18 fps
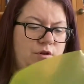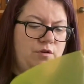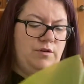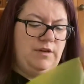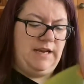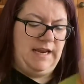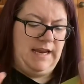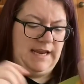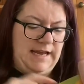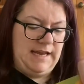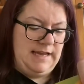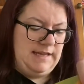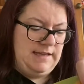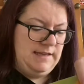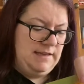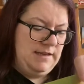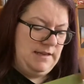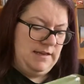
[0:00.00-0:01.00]

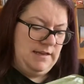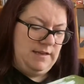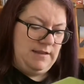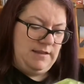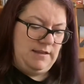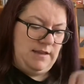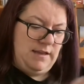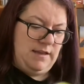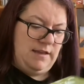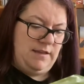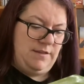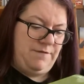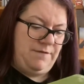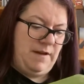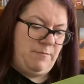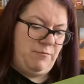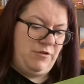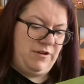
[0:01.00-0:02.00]
here, the
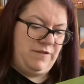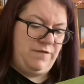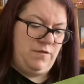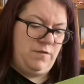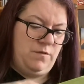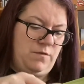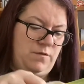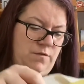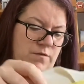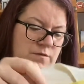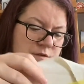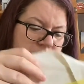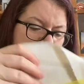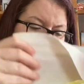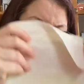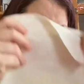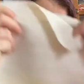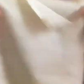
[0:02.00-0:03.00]
fabric for
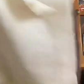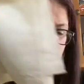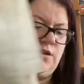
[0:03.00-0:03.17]
the